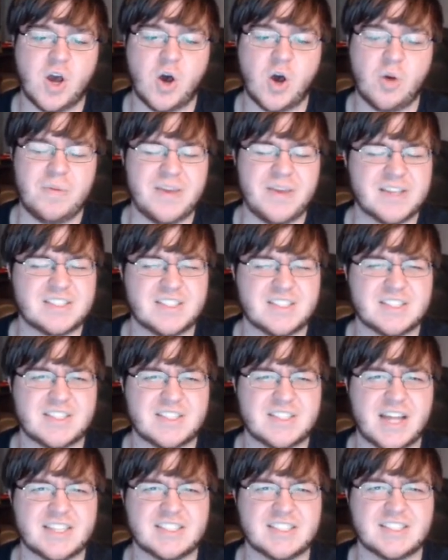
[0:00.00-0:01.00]
OBS
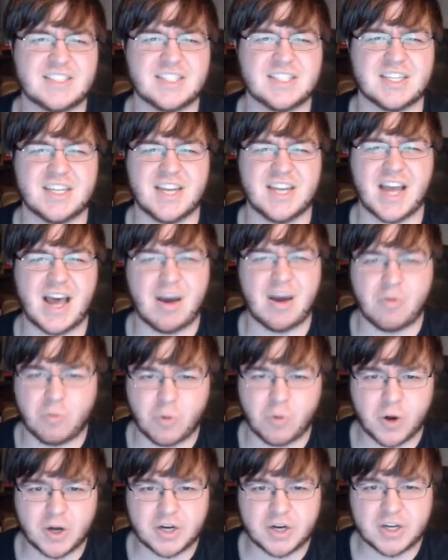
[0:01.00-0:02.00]
decides to not
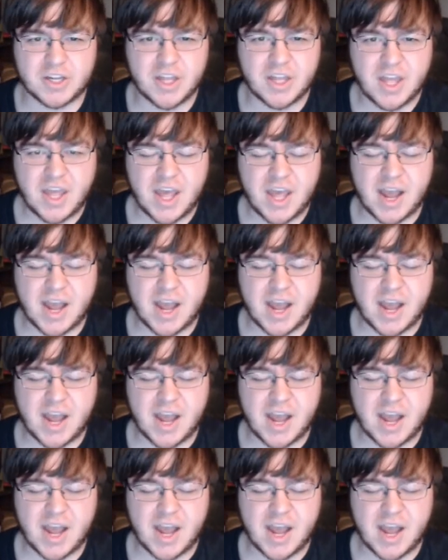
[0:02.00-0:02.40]
work.